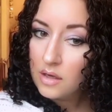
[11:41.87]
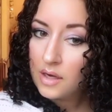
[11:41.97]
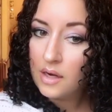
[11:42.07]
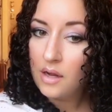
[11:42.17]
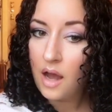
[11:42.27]

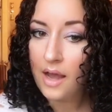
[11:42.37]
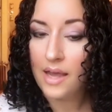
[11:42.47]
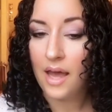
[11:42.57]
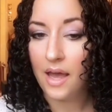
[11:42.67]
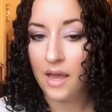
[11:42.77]
And I
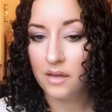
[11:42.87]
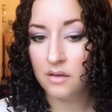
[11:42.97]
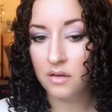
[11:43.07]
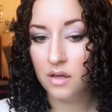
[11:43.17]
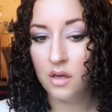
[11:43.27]

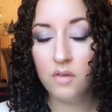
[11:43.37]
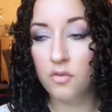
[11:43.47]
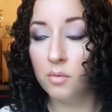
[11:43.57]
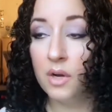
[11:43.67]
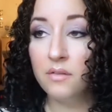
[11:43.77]
had,
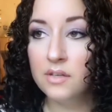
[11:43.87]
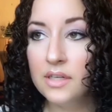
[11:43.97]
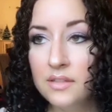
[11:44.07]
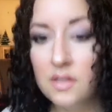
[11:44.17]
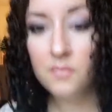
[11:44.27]
for whatever
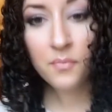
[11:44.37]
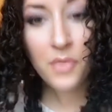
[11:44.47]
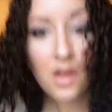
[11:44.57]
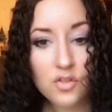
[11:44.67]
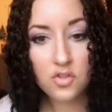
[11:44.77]
reason,
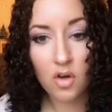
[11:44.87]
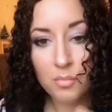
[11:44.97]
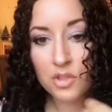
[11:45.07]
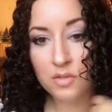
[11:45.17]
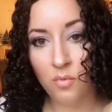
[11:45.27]
so
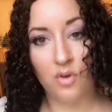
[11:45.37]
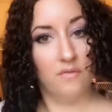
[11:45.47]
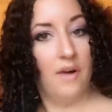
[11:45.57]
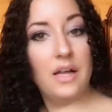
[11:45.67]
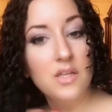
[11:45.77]
much more
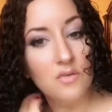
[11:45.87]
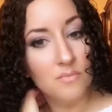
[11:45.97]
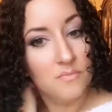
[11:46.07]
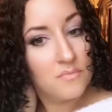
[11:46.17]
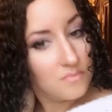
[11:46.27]

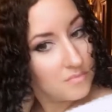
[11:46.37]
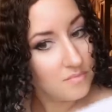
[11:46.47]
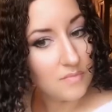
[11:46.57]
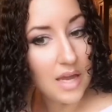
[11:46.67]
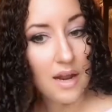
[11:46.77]
volume,
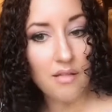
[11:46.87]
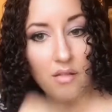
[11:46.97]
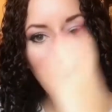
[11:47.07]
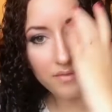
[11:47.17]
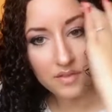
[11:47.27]
and I
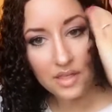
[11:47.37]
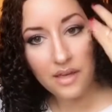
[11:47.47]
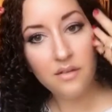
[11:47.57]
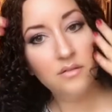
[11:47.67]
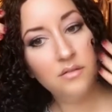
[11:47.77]
loved
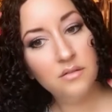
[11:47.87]
it.